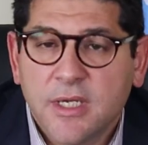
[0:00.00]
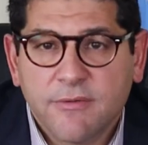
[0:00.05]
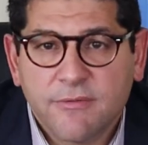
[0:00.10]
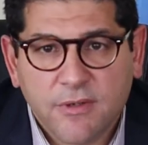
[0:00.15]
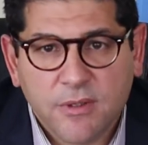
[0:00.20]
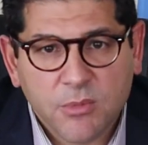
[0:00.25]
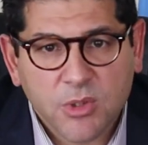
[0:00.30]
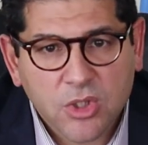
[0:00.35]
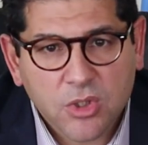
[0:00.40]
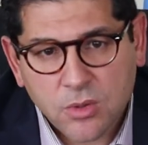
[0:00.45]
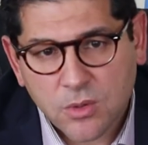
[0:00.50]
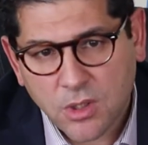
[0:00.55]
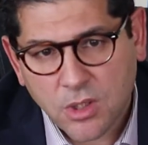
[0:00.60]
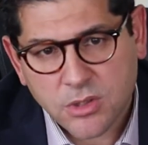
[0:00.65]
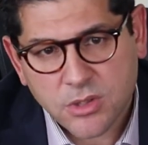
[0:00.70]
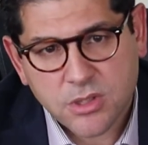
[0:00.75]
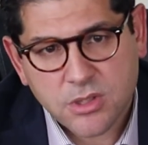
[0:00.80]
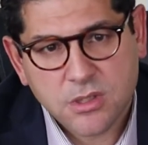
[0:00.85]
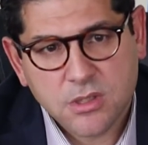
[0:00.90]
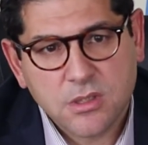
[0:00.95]
from
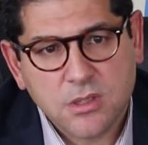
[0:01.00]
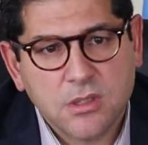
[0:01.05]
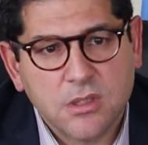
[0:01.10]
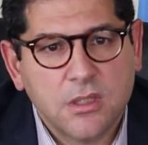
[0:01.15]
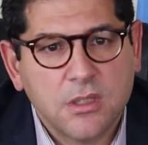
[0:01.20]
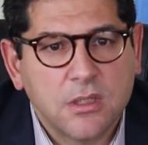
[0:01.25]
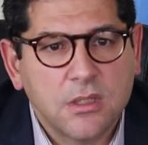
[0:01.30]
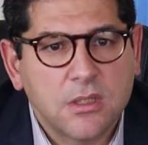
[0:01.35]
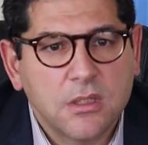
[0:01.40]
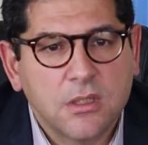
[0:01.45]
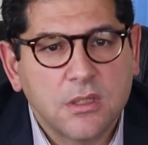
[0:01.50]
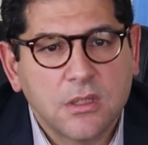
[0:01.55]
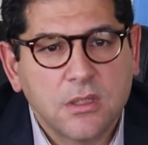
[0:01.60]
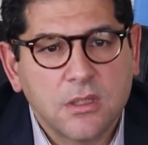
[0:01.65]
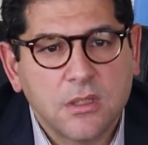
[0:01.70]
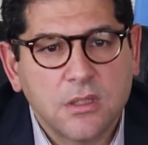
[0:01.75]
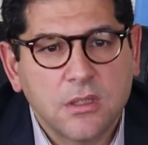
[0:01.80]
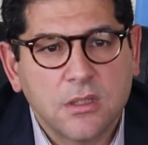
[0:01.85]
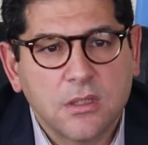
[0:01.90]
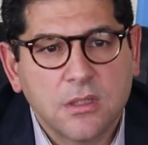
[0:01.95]
across
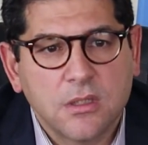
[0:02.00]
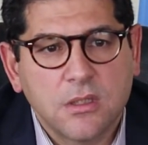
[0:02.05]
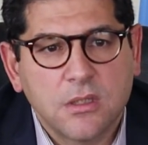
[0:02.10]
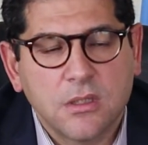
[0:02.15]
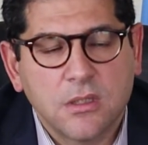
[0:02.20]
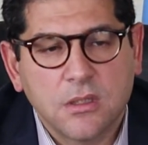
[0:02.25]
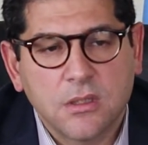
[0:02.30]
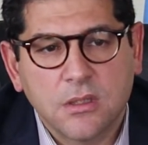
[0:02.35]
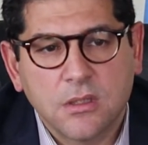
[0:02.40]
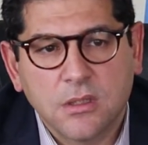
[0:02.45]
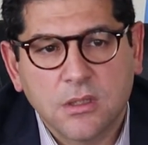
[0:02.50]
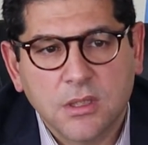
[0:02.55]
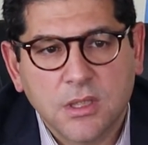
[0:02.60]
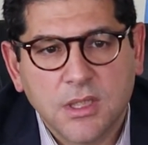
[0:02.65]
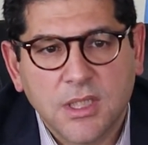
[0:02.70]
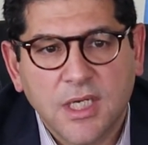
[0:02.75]
the